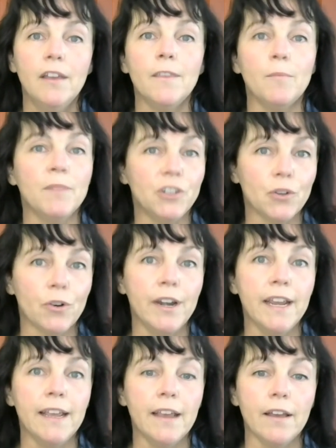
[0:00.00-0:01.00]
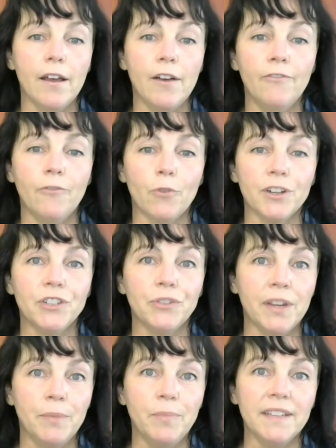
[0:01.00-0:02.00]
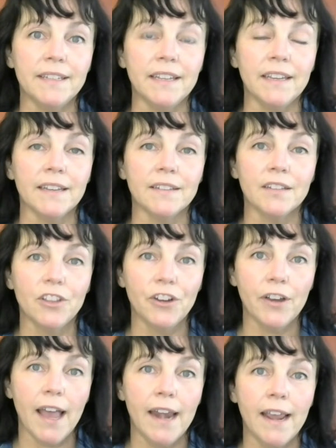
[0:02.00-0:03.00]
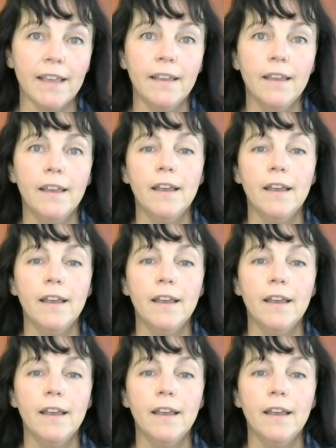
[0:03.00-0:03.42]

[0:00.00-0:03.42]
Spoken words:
The majority of forestry in BC is clear cutting.